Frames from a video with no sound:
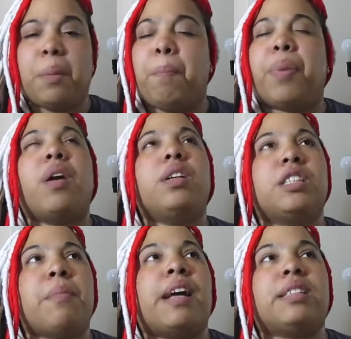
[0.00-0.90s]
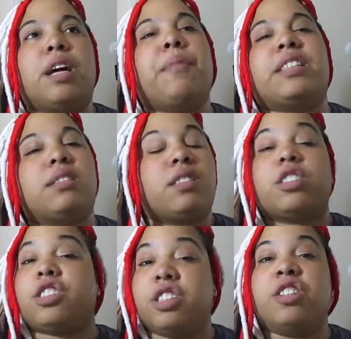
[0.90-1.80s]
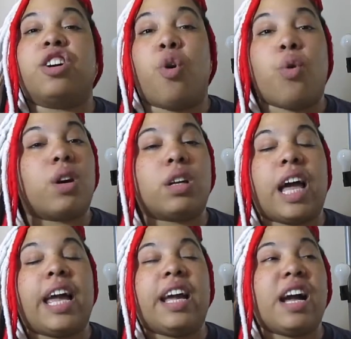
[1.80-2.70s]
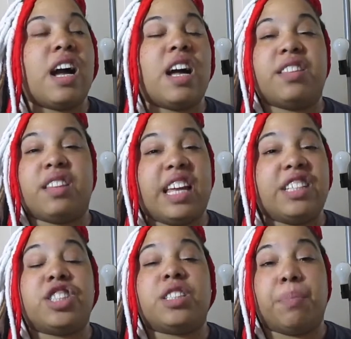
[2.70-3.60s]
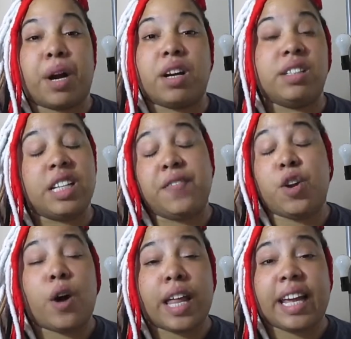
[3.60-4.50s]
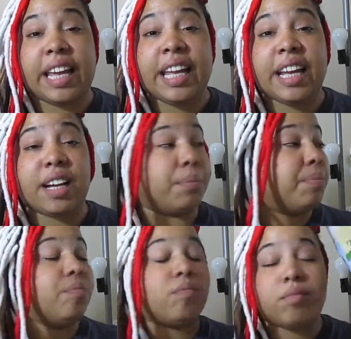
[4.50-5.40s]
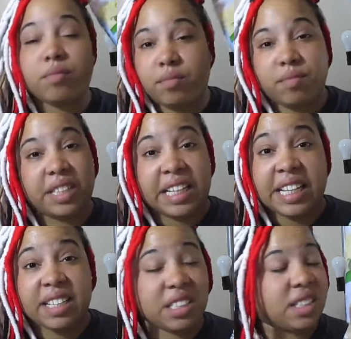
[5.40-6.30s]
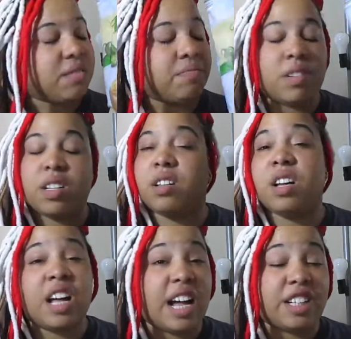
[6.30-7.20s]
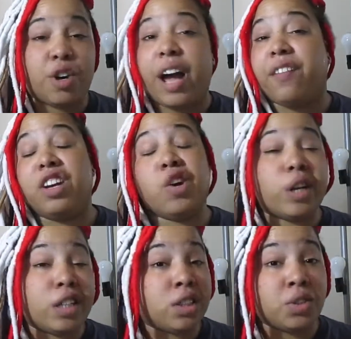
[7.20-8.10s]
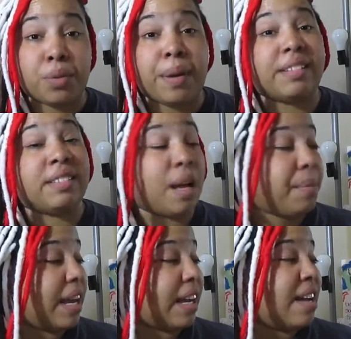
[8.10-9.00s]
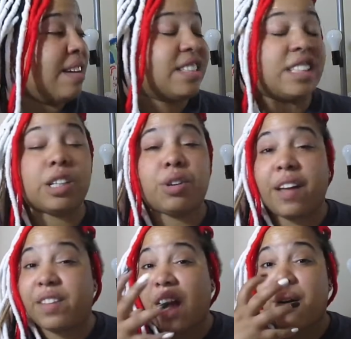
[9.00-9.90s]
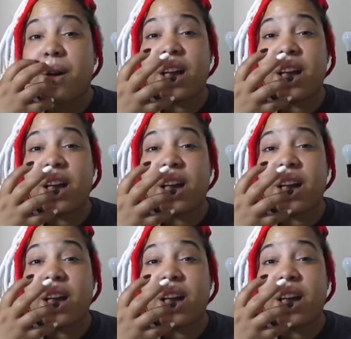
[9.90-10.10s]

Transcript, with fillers: Burns my stomach to the core. Like it just burns even though I like eating them. These don't have no issues with my stomach still have that